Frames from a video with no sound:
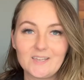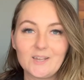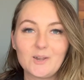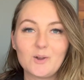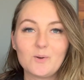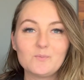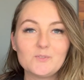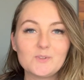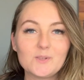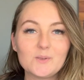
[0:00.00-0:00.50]

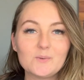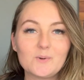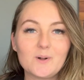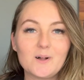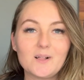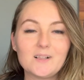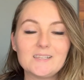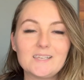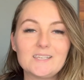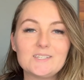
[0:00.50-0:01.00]
Hopefully you
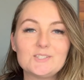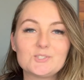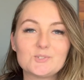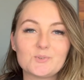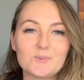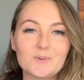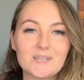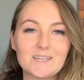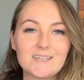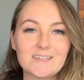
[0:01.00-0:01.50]
all
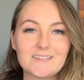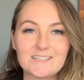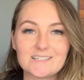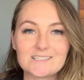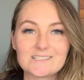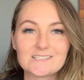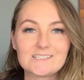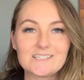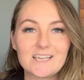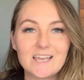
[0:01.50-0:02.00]
enjoyed
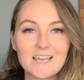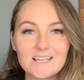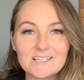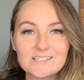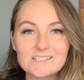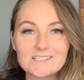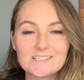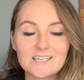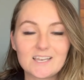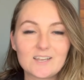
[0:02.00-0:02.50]
this
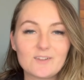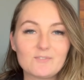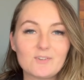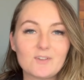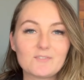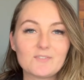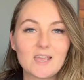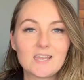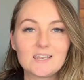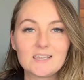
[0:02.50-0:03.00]
test, and if you
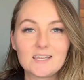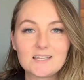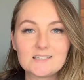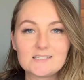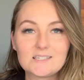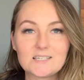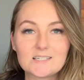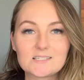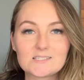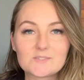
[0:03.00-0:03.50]
have any
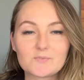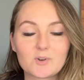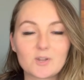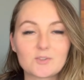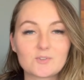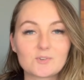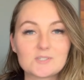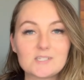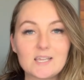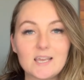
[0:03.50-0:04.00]
ideas for
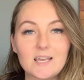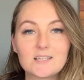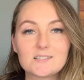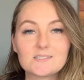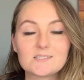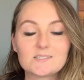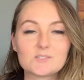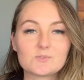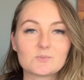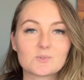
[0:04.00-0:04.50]
other
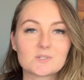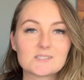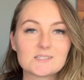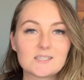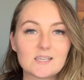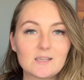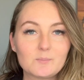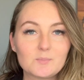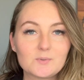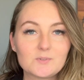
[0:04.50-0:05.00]
tests or
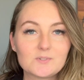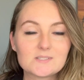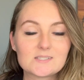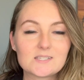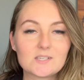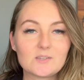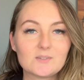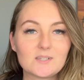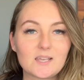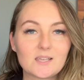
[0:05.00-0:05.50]
samples
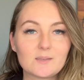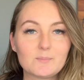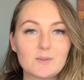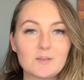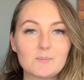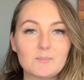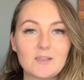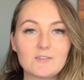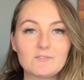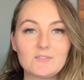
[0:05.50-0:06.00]
that you'd like
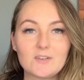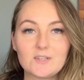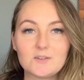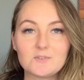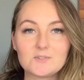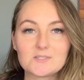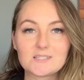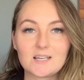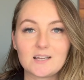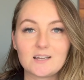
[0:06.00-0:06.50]
me to make
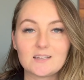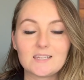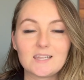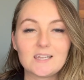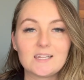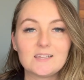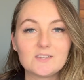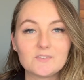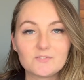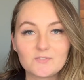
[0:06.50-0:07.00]
videos on
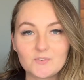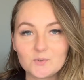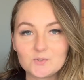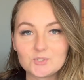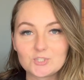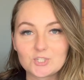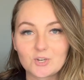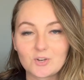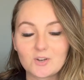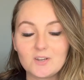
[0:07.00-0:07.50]
in the
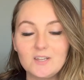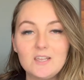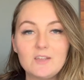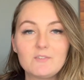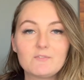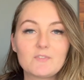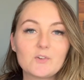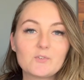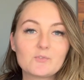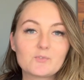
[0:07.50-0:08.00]
future,
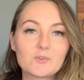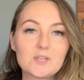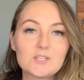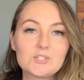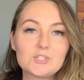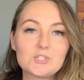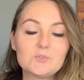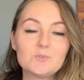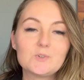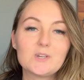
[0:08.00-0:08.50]
feel
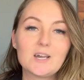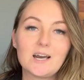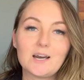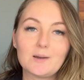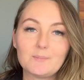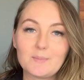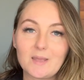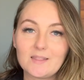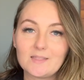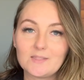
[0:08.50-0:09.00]
free to
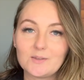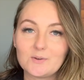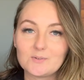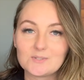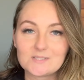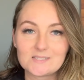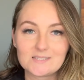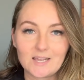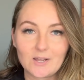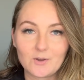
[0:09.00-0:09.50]
comment
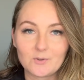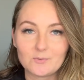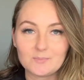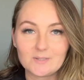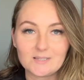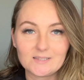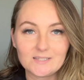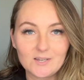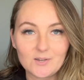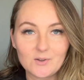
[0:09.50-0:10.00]
those down
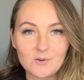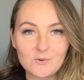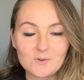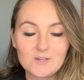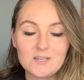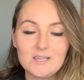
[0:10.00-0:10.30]
below,